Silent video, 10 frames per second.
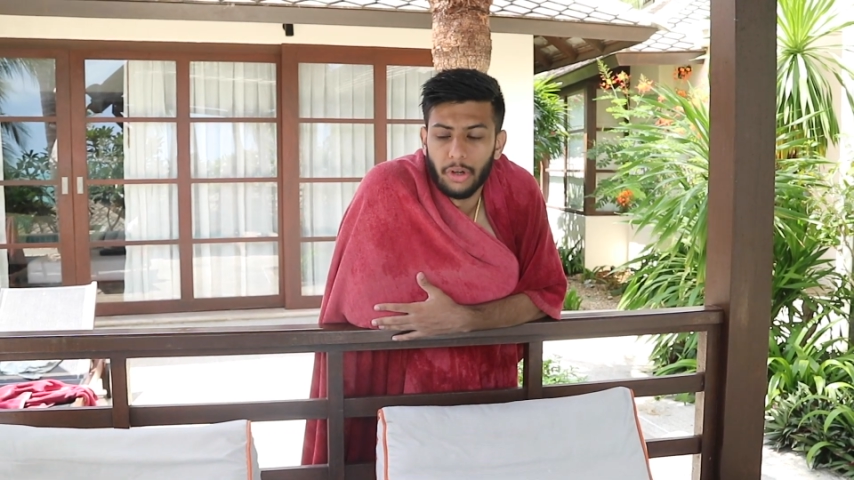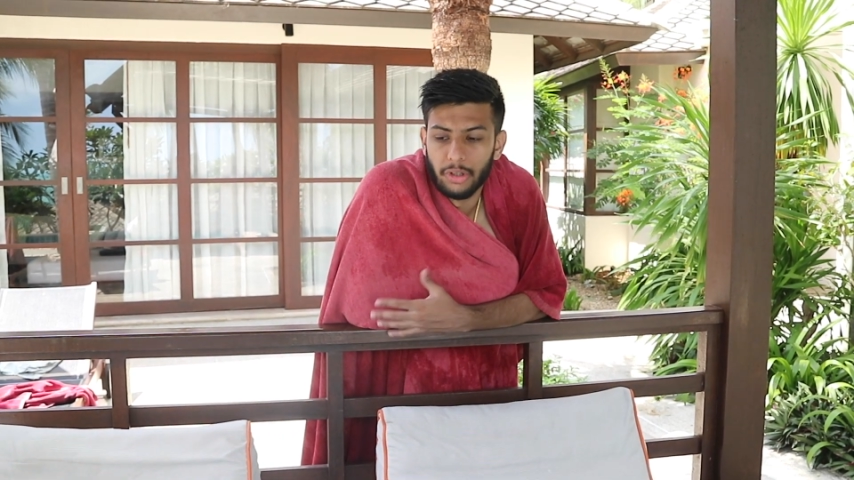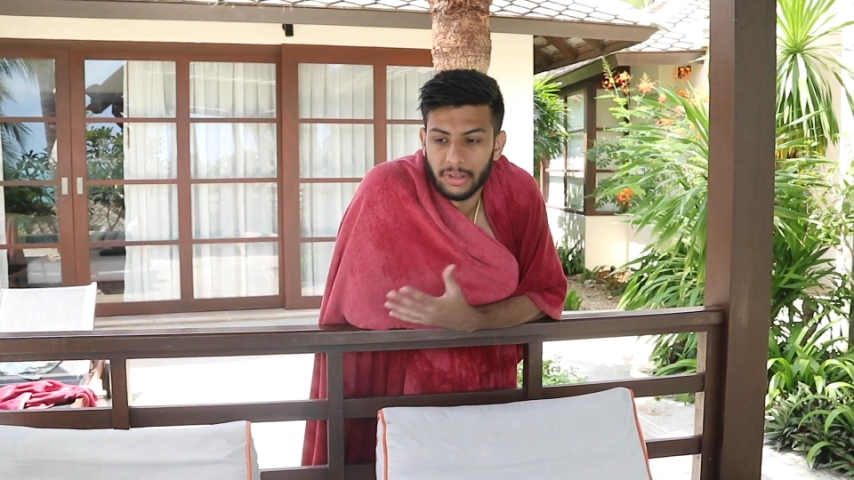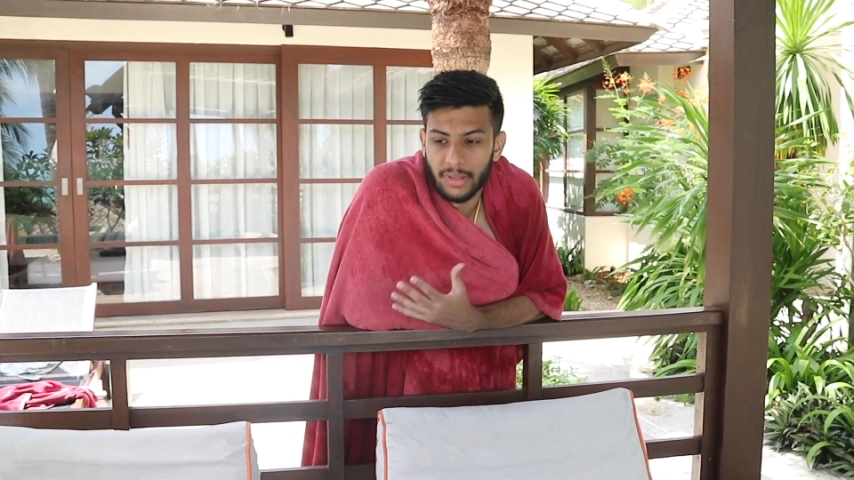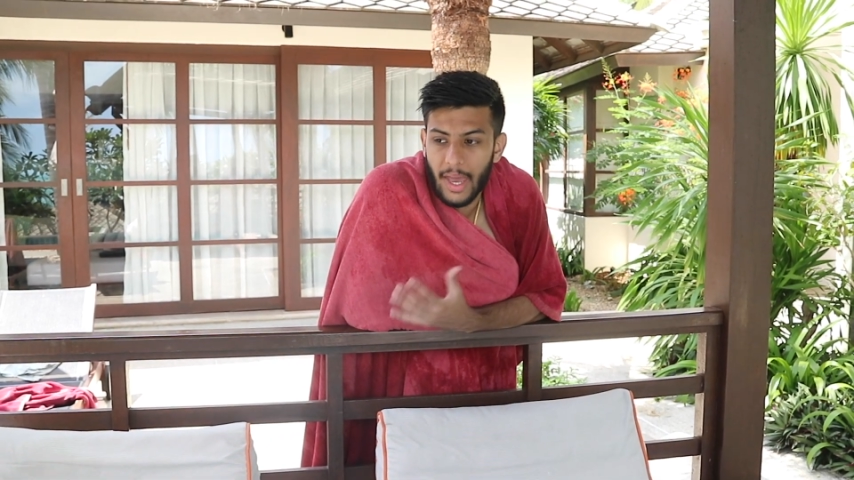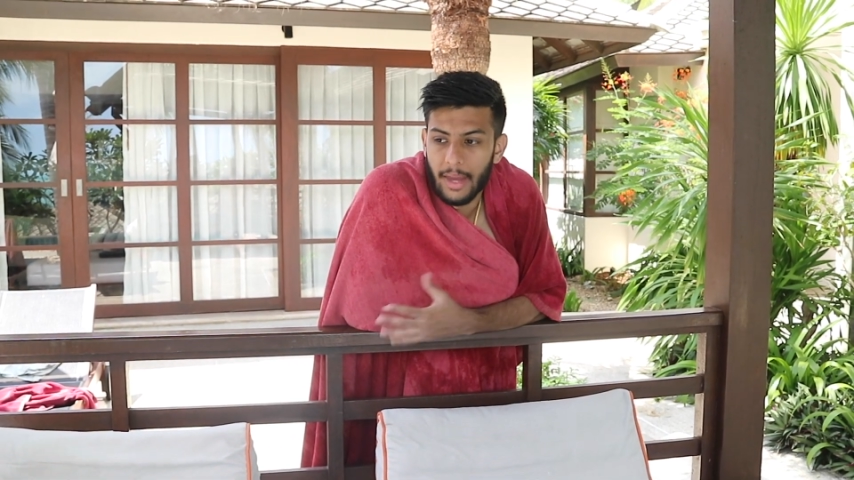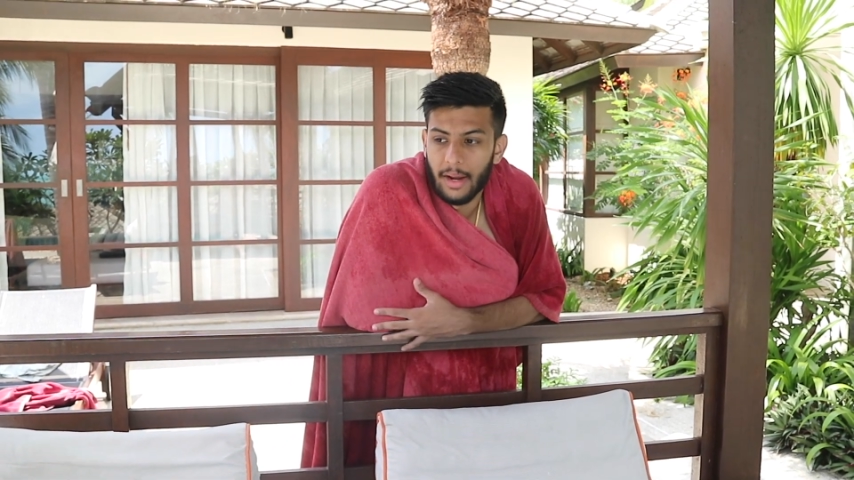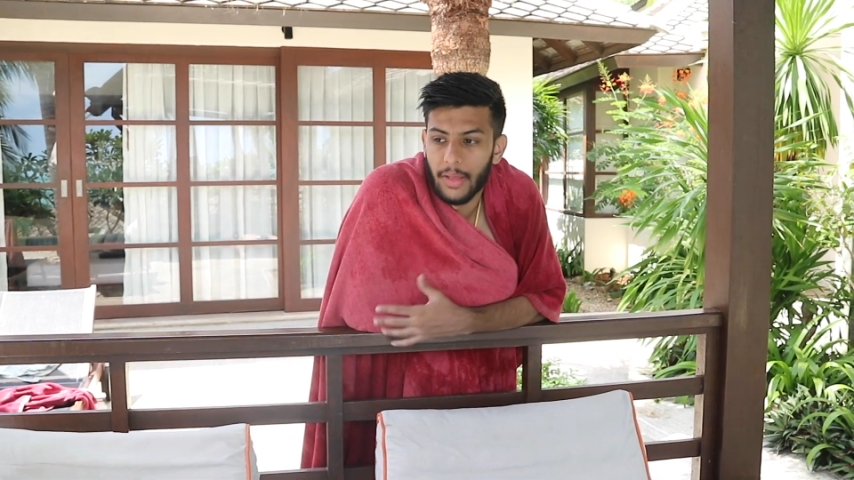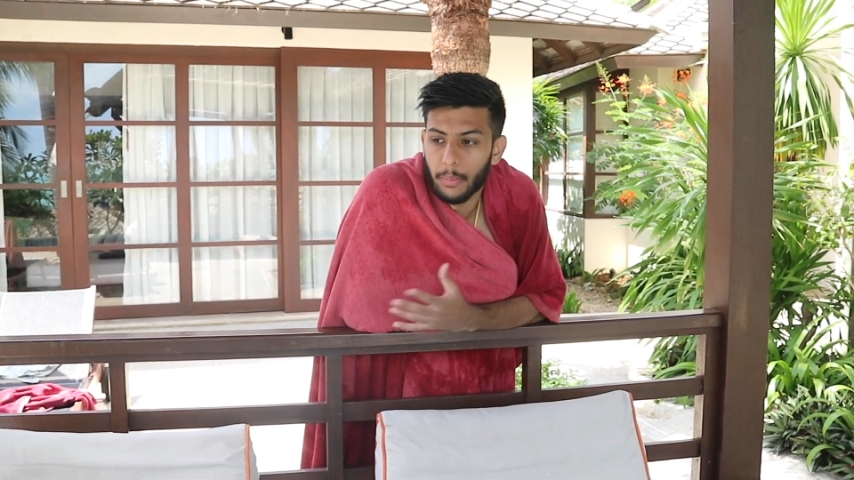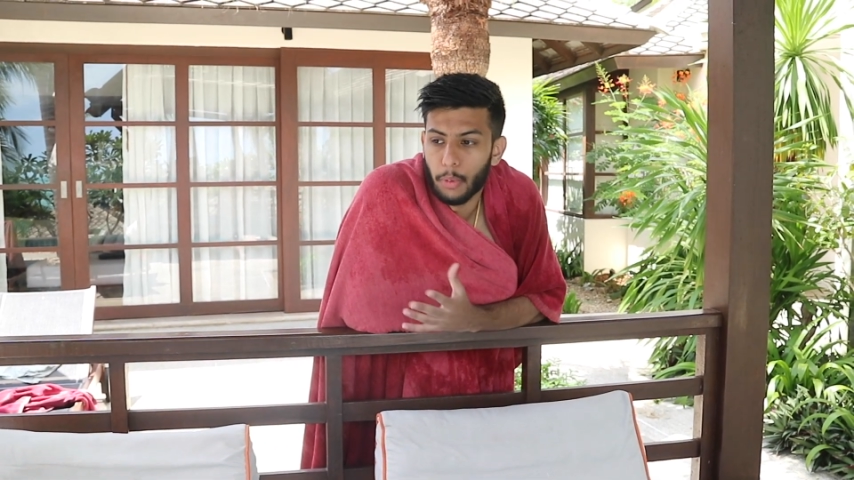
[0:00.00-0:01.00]
you know, just the
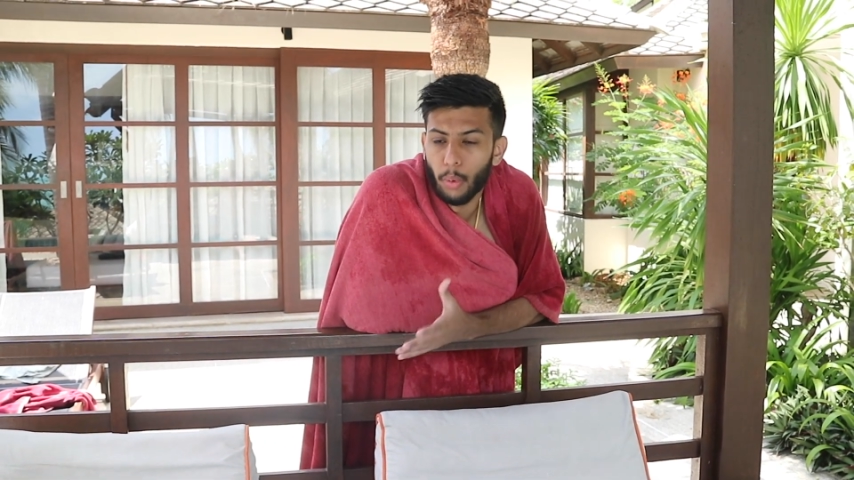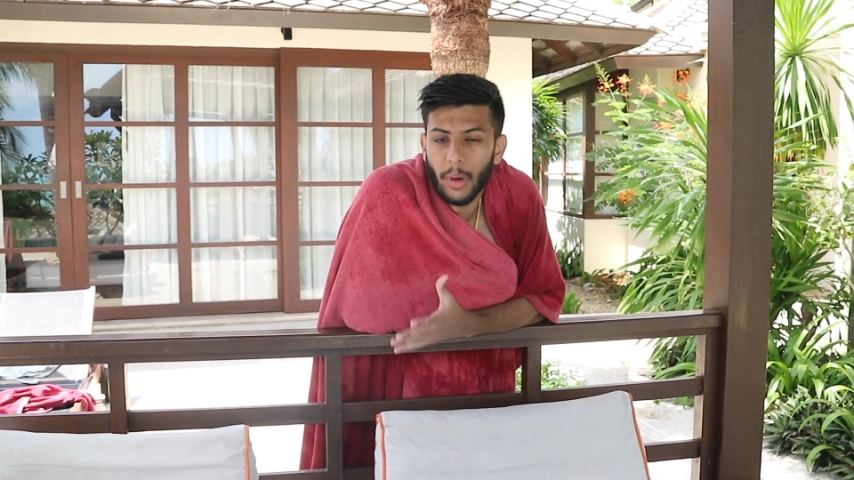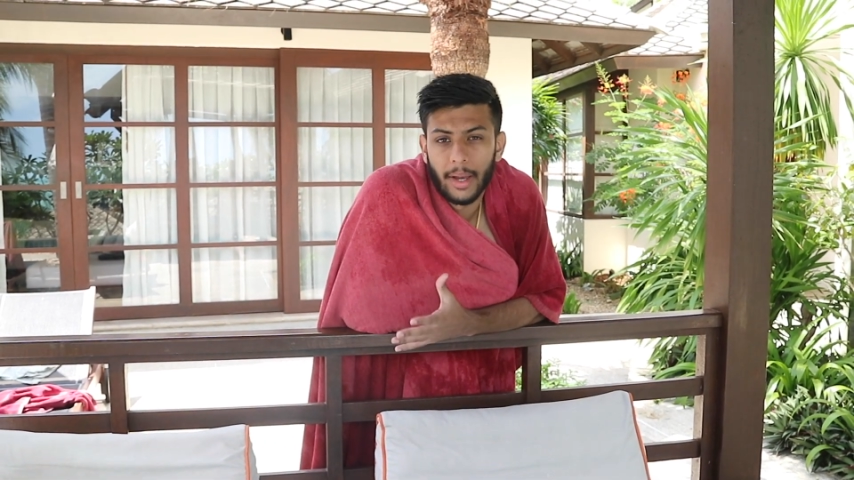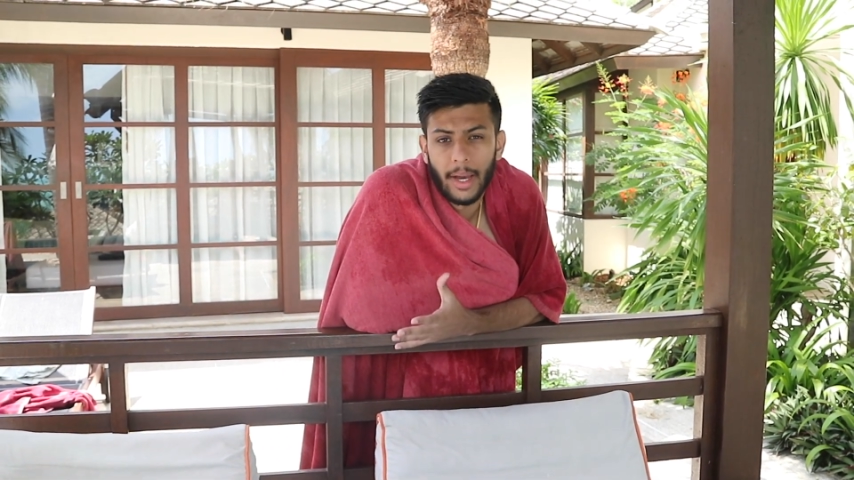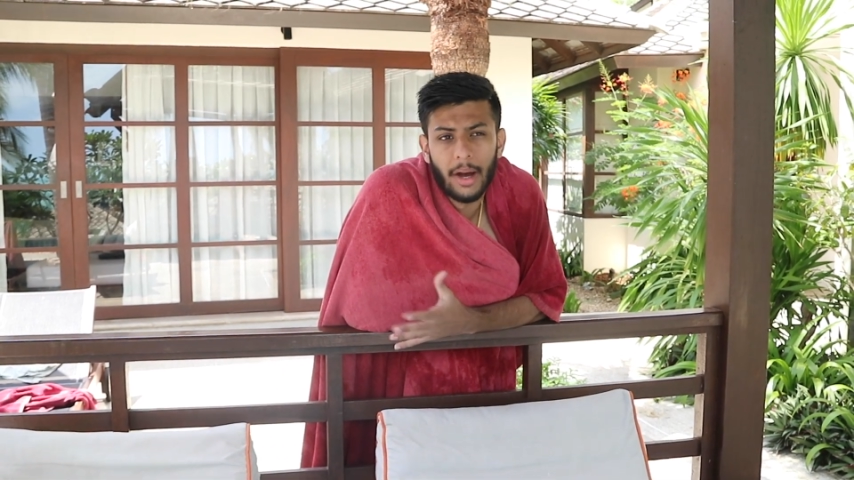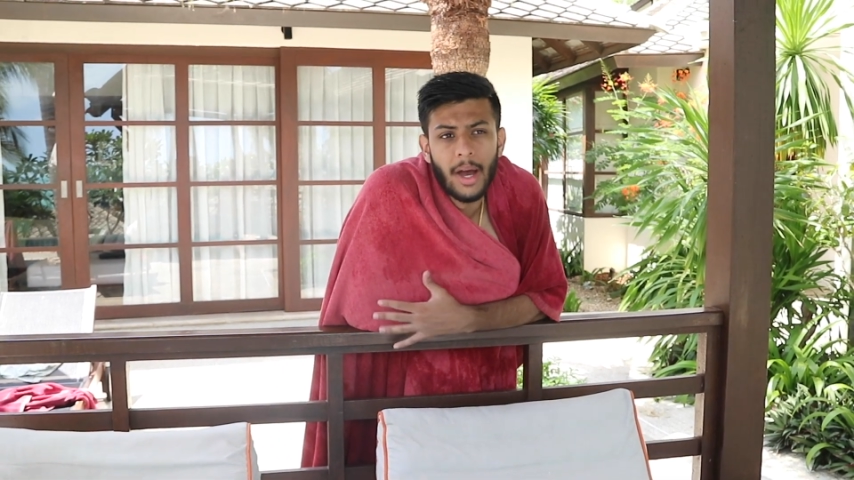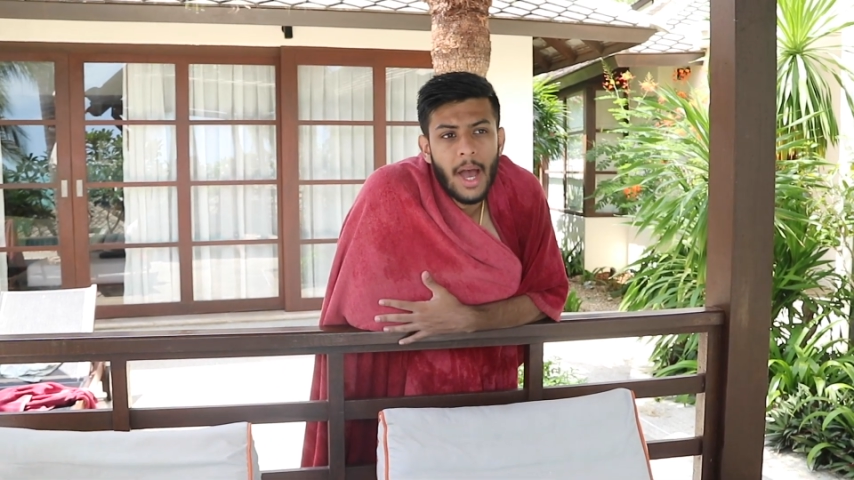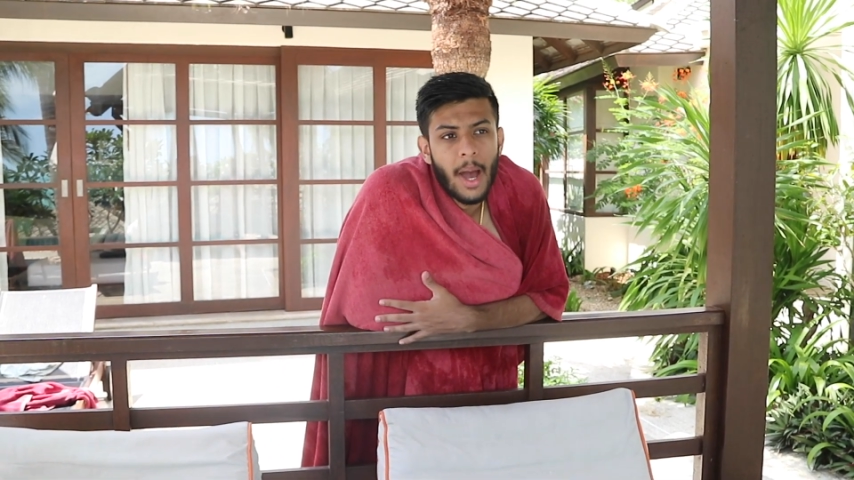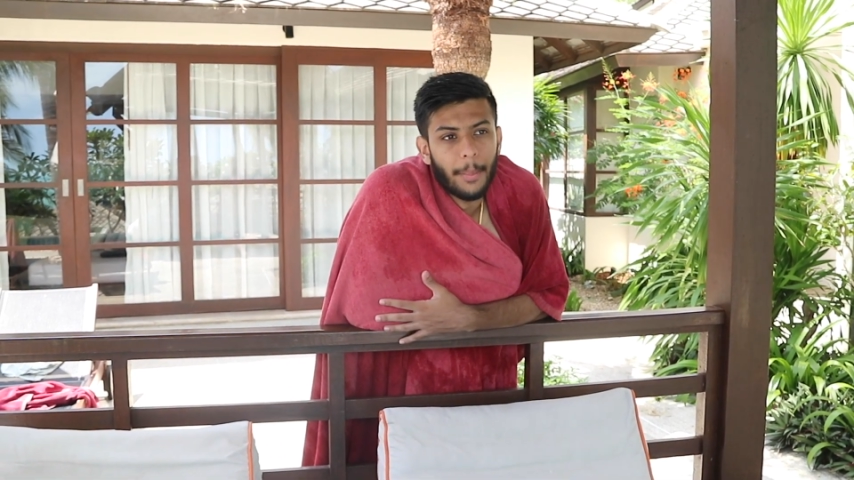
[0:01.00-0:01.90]
edit and the pool workout.